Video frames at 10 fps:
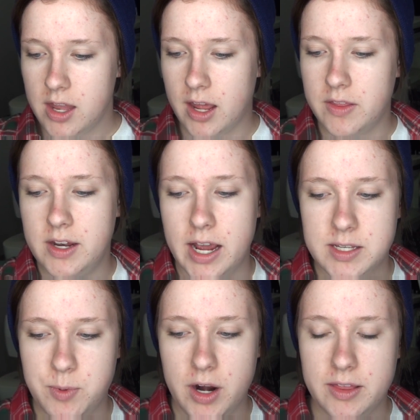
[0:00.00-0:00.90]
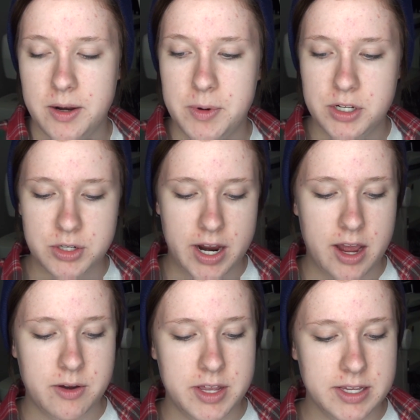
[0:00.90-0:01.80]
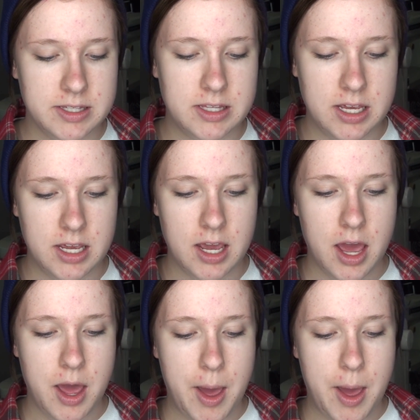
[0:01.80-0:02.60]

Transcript: Now the next product that I'm going to try out is the